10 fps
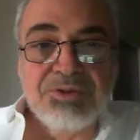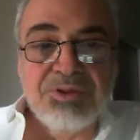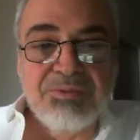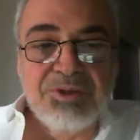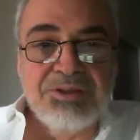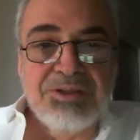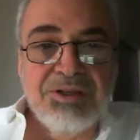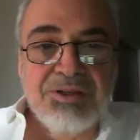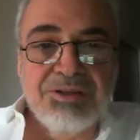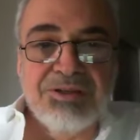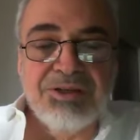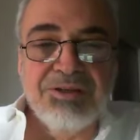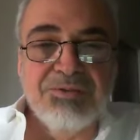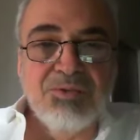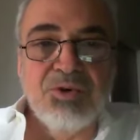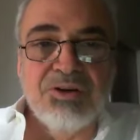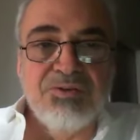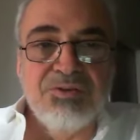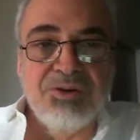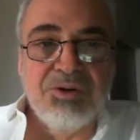or somebody saying
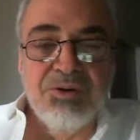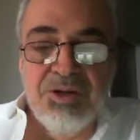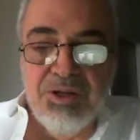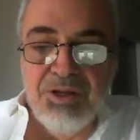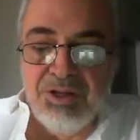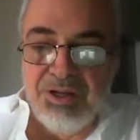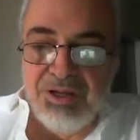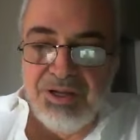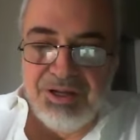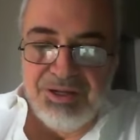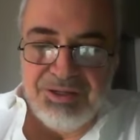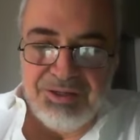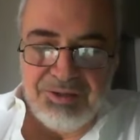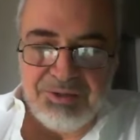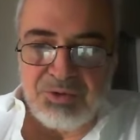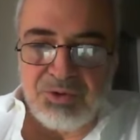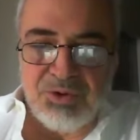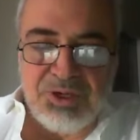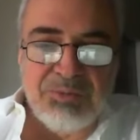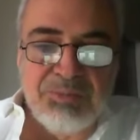workflow, and
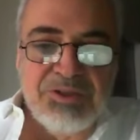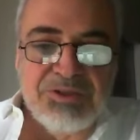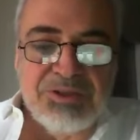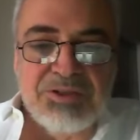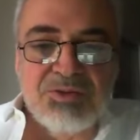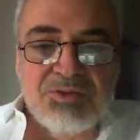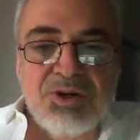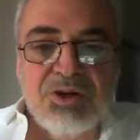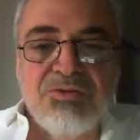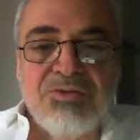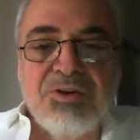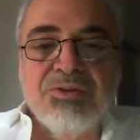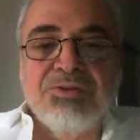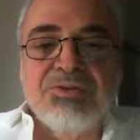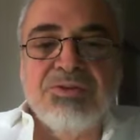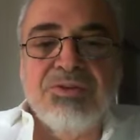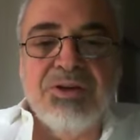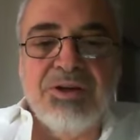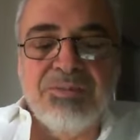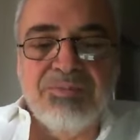all our businesses workflows.
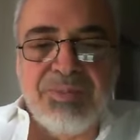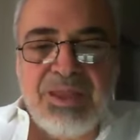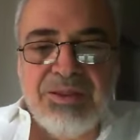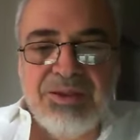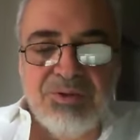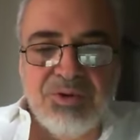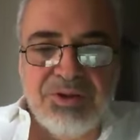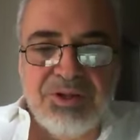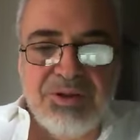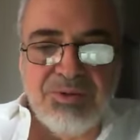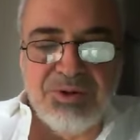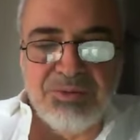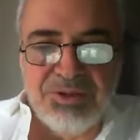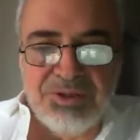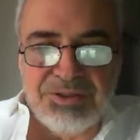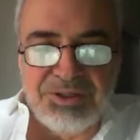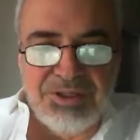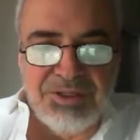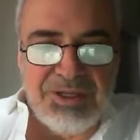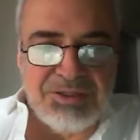I think what we can
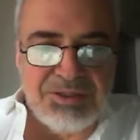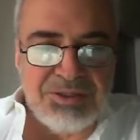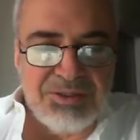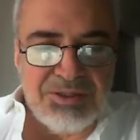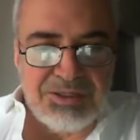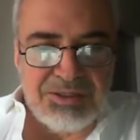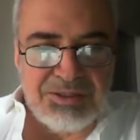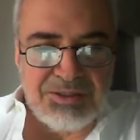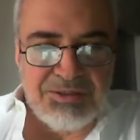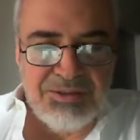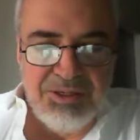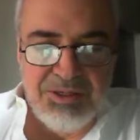say, that's